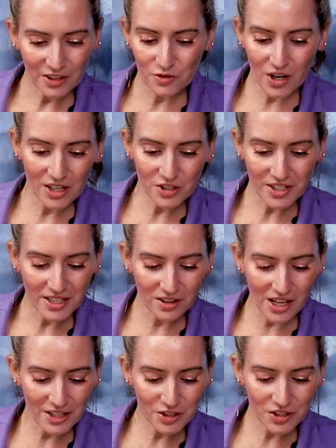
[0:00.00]

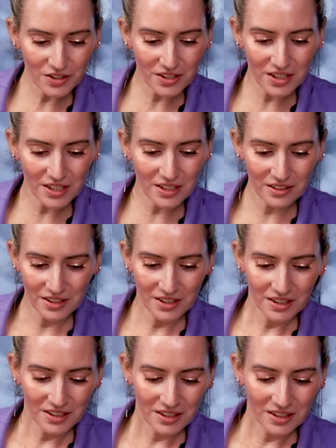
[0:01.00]
hydrogenated lecithin.
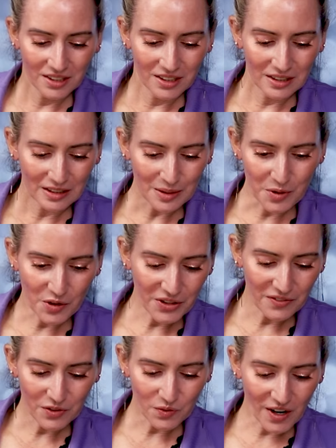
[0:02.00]
They both
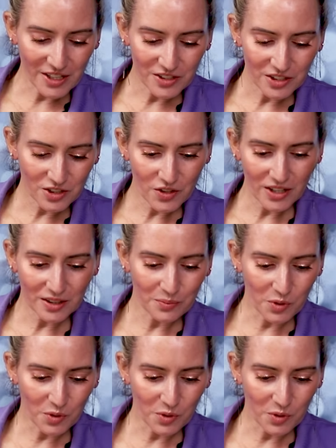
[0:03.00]
have the rice extract.